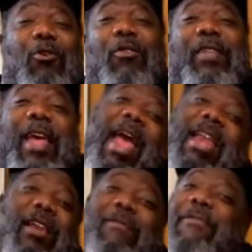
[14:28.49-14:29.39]
or if they
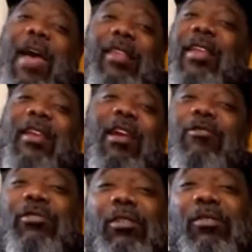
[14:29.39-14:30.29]
hated the fact that
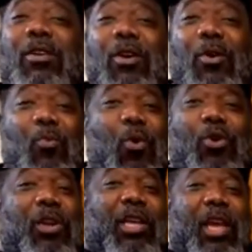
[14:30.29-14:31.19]
Nelson
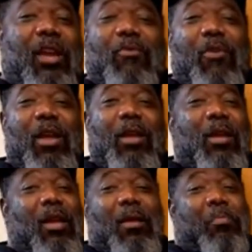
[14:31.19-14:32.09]
won the King and Ring.